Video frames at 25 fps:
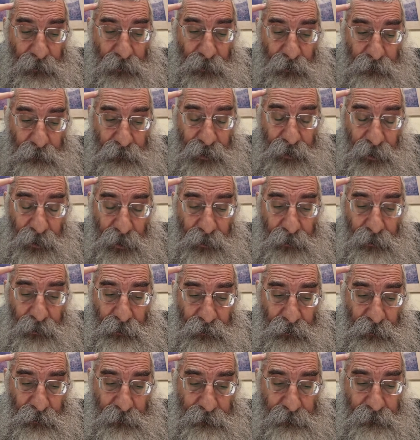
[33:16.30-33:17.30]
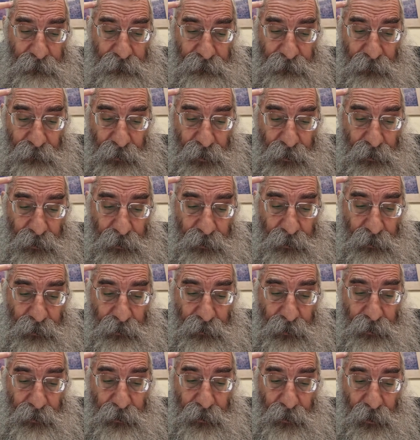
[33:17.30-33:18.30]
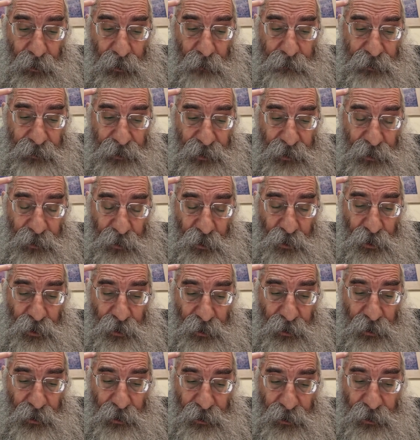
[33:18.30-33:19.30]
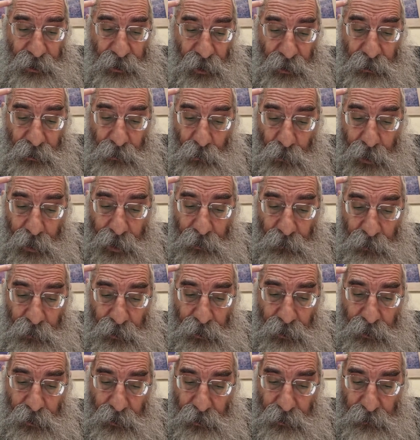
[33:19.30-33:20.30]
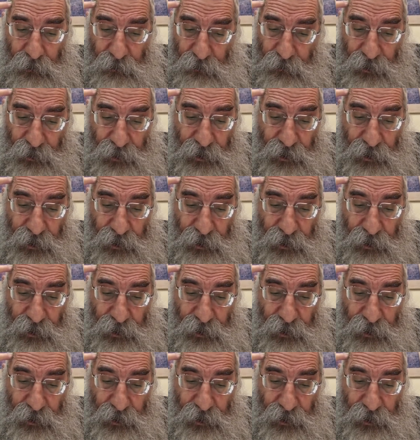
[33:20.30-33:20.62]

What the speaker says: hamanagid, that the opposition is done away with. It's